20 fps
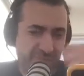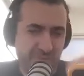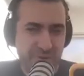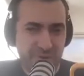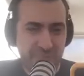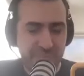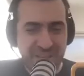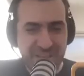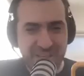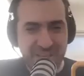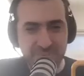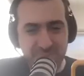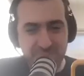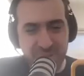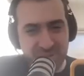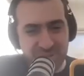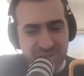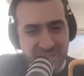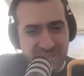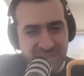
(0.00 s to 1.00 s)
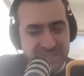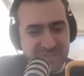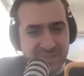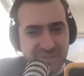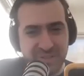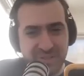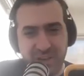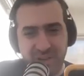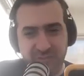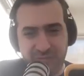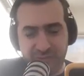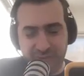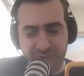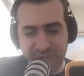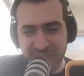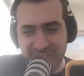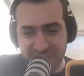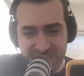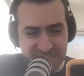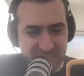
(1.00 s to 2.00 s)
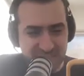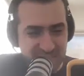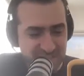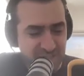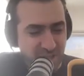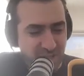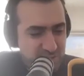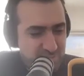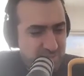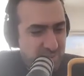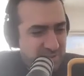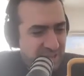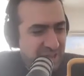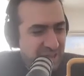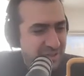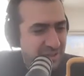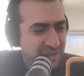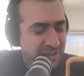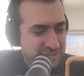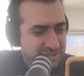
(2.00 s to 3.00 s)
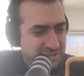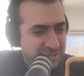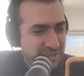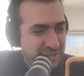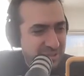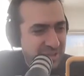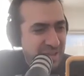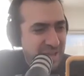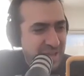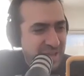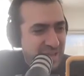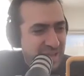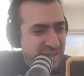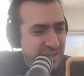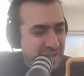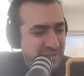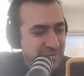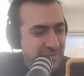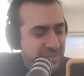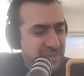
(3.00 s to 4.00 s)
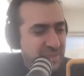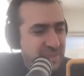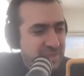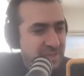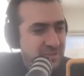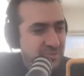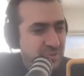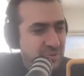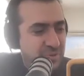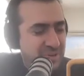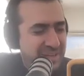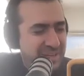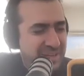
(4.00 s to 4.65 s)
for making music and your love for the Disney songs, but I'm thinking,